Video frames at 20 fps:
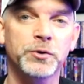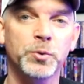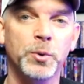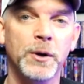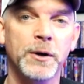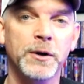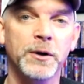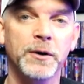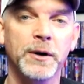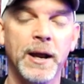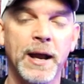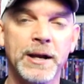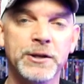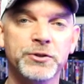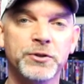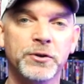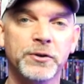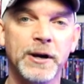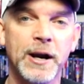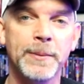Twitter,
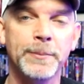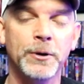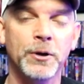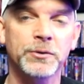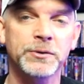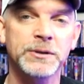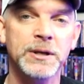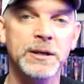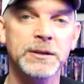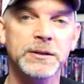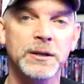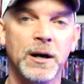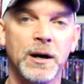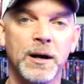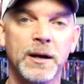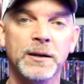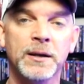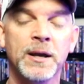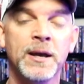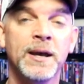Instagram, and on
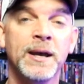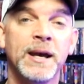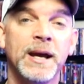TikTok.